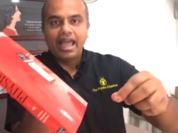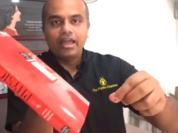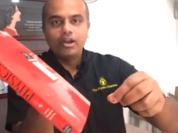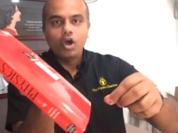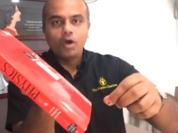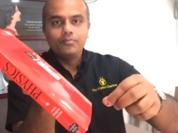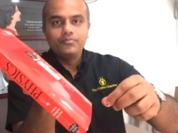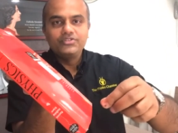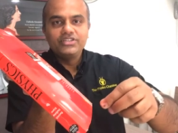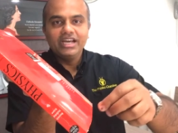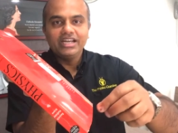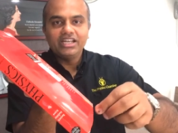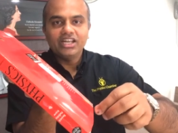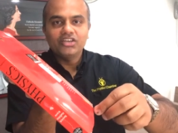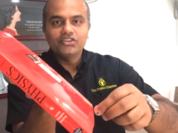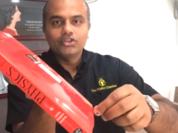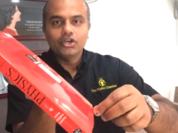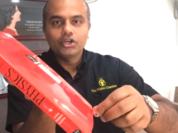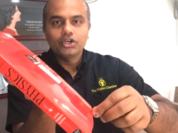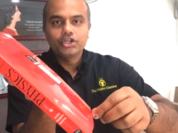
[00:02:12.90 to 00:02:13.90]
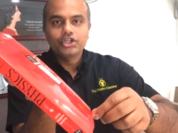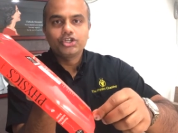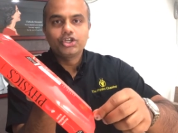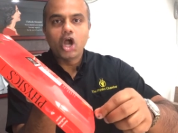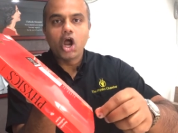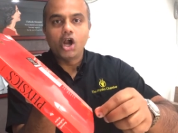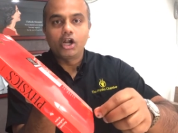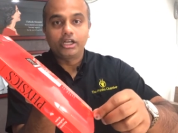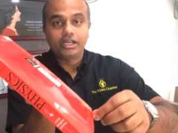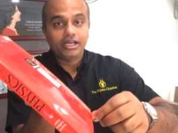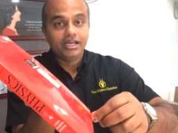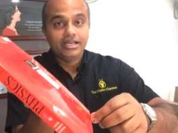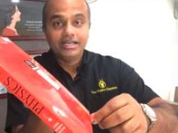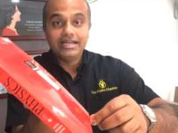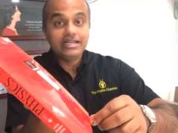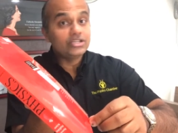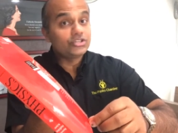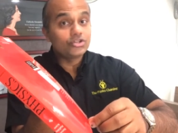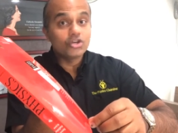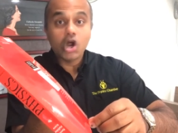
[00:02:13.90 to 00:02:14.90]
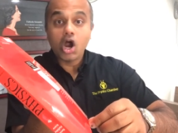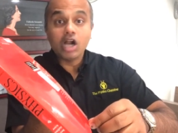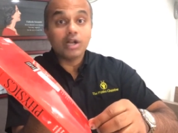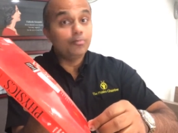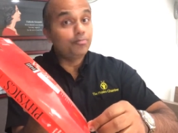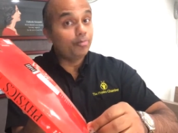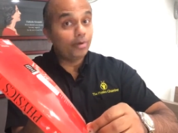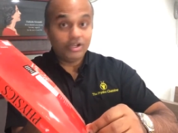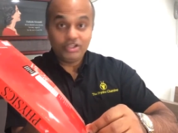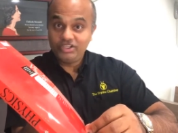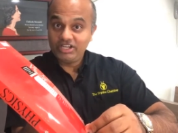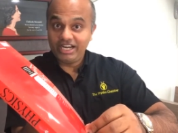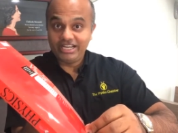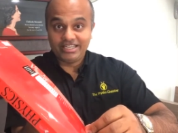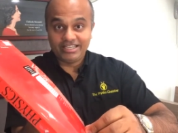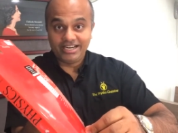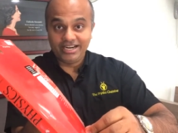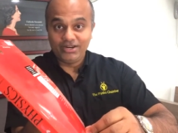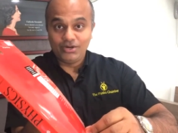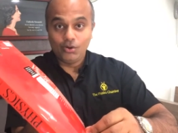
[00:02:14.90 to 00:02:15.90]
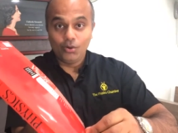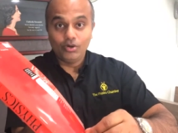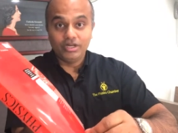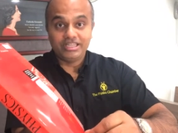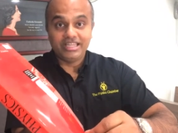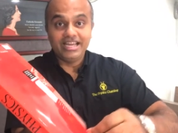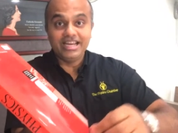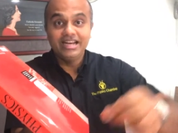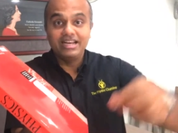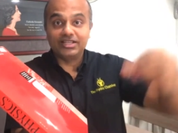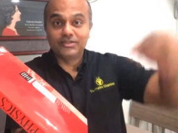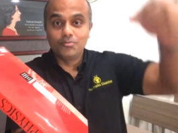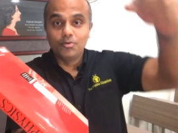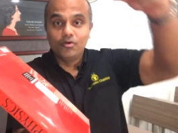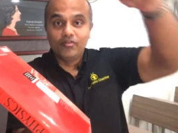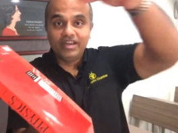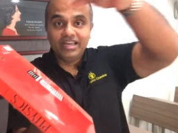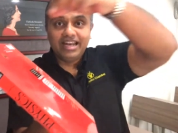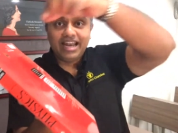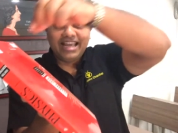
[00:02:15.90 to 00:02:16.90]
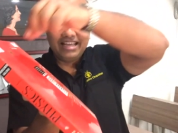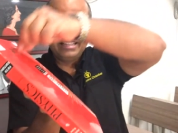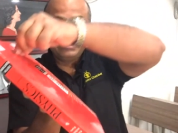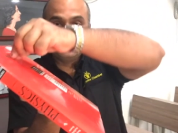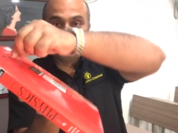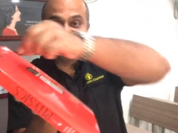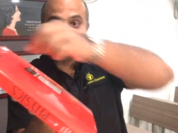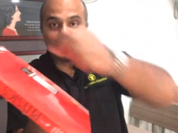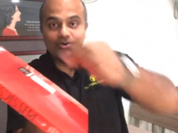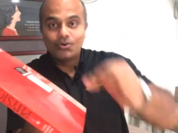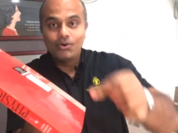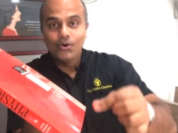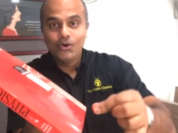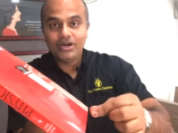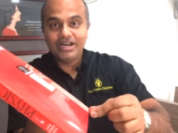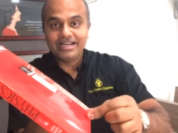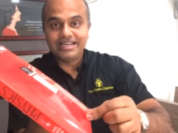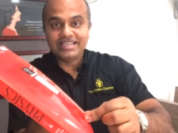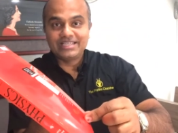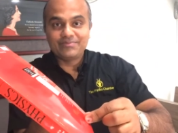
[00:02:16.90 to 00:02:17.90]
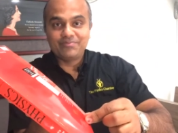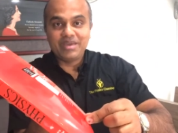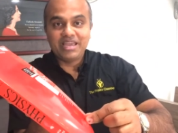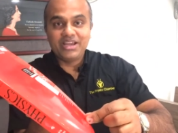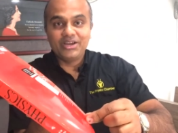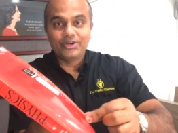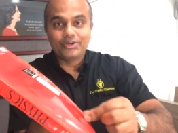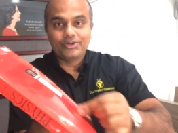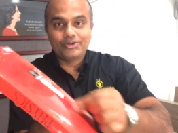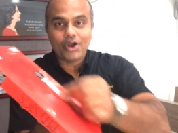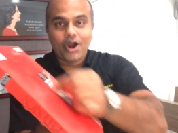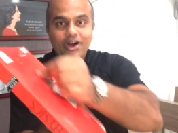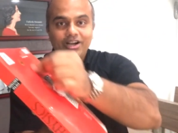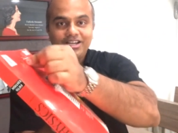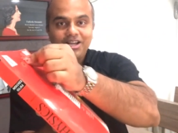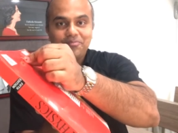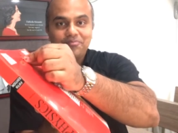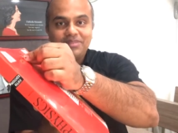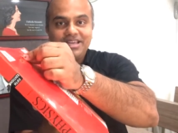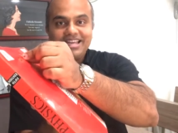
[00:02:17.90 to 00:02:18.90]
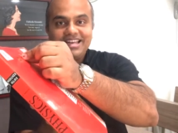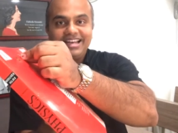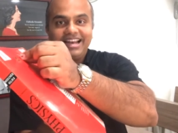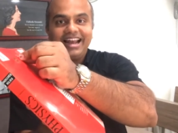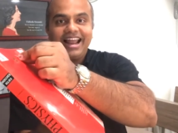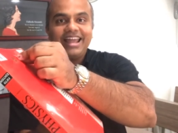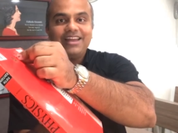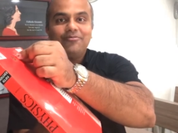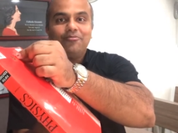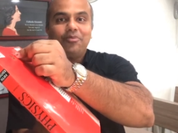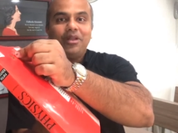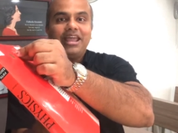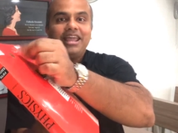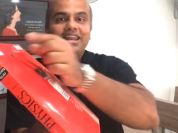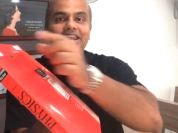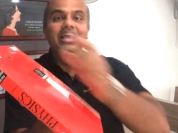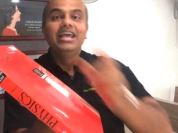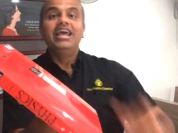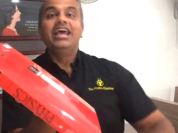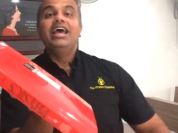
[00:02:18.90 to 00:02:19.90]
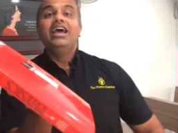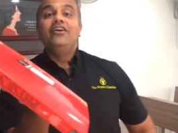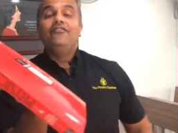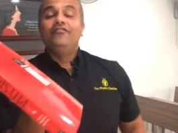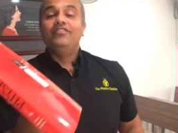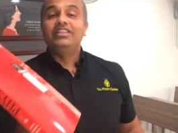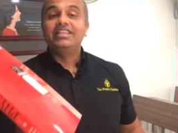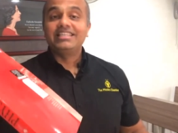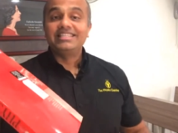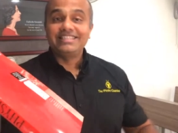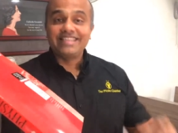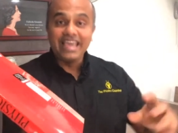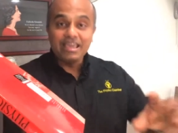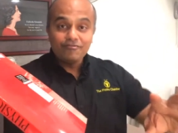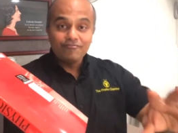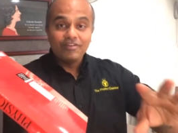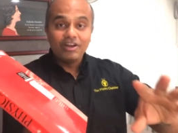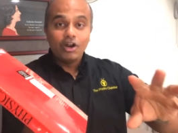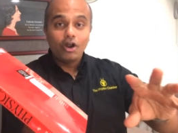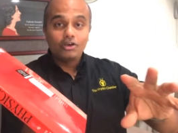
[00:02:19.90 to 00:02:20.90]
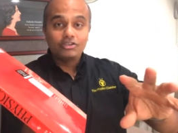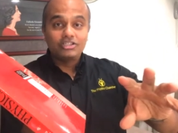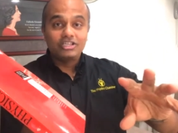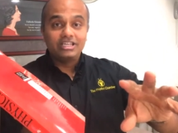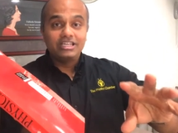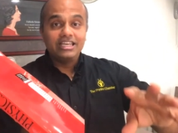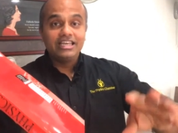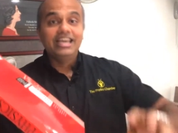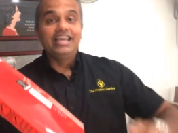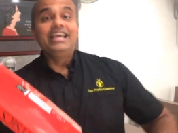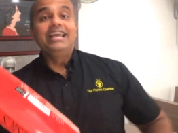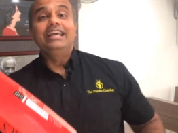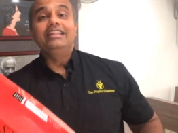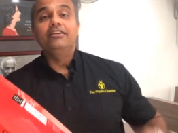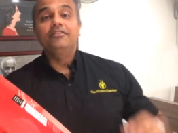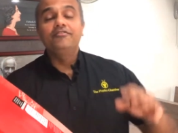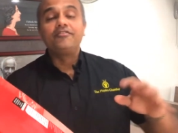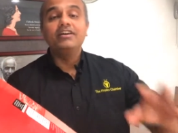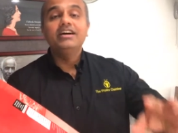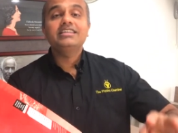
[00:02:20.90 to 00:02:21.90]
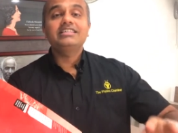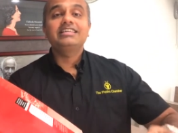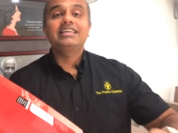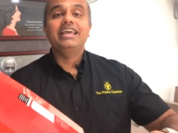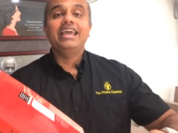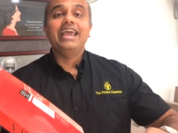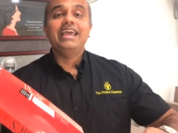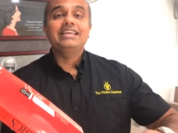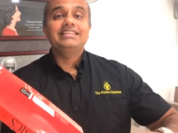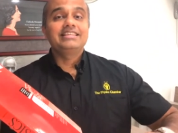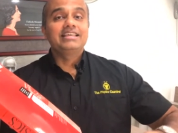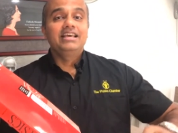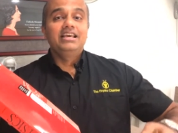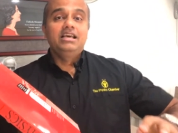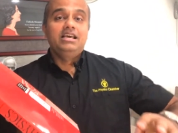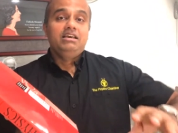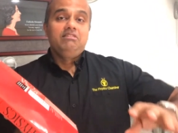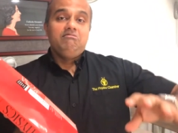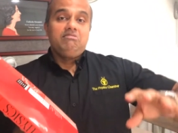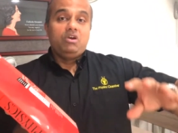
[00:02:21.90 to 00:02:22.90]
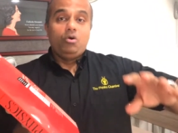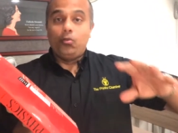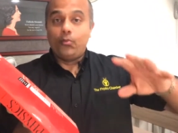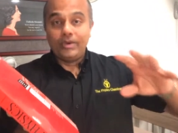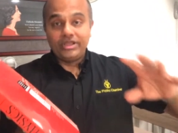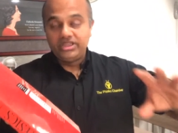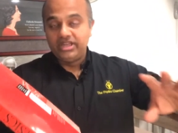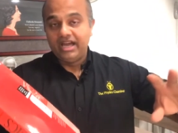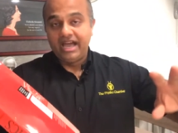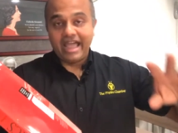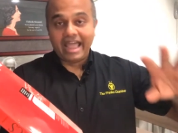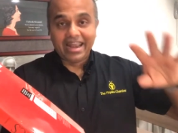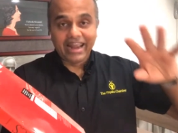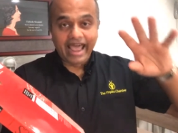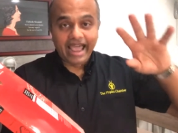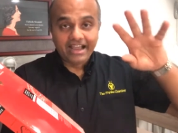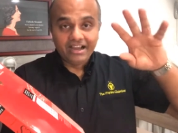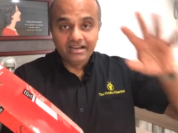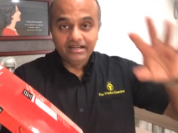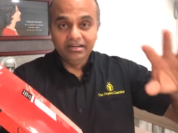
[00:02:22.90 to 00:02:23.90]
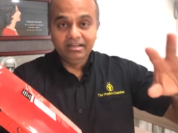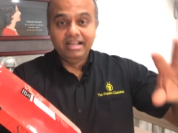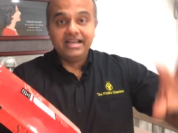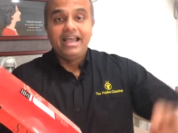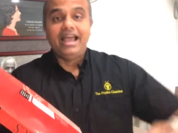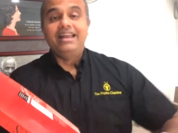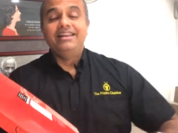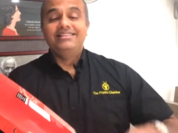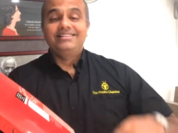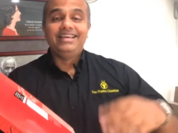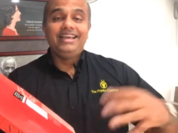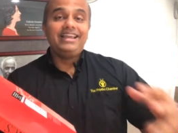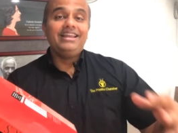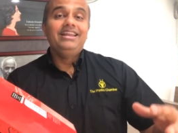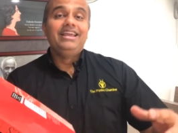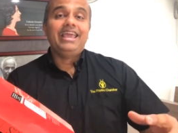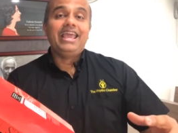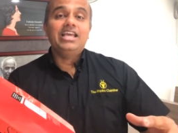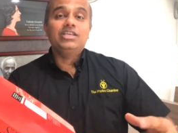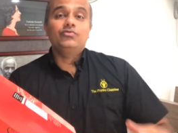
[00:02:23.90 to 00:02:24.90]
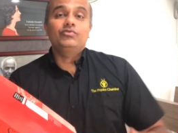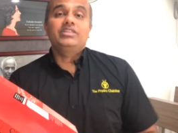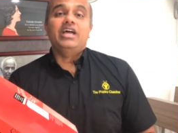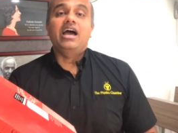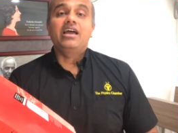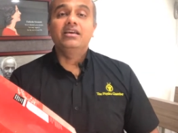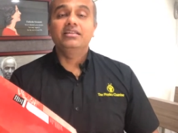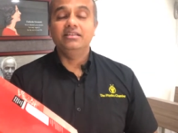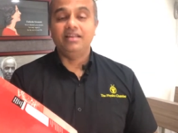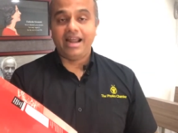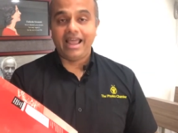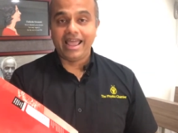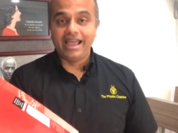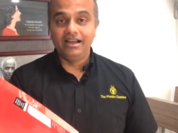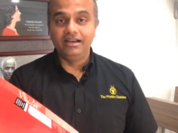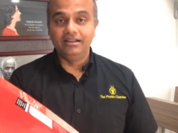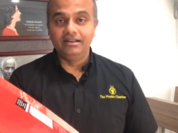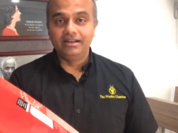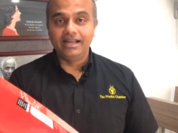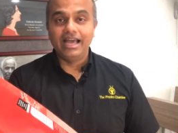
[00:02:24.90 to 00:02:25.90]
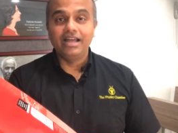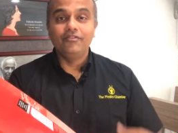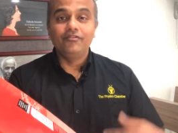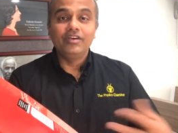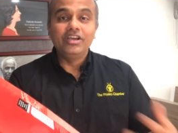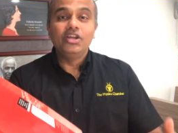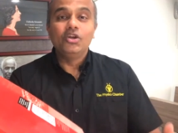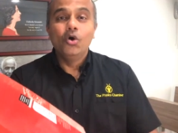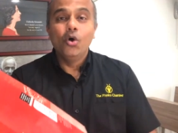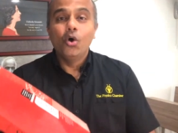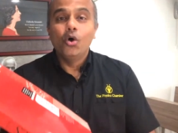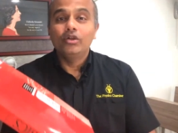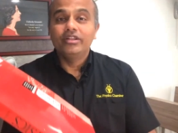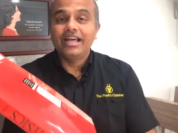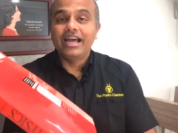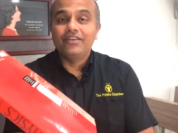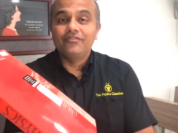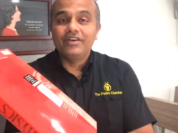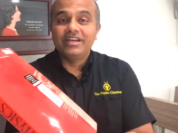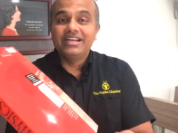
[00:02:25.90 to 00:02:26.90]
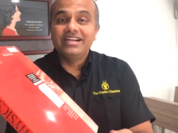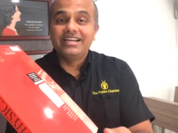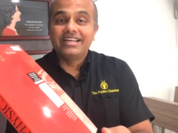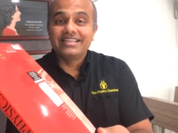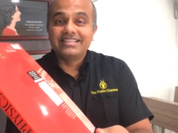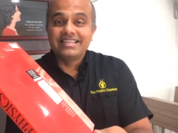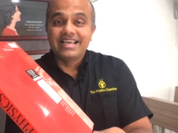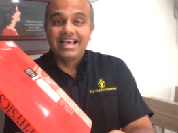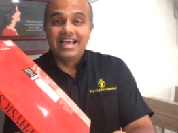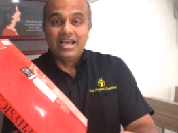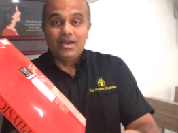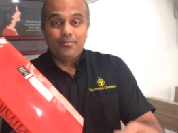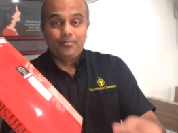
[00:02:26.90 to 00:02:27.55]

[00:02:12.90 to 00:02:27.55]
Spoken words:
an object is shot, it is not projected. Don't think it is moving like this. No, it is being shot up the inclined plane with the same velocity. In the first case with an angle, and the second case with another angle. And we know that when it is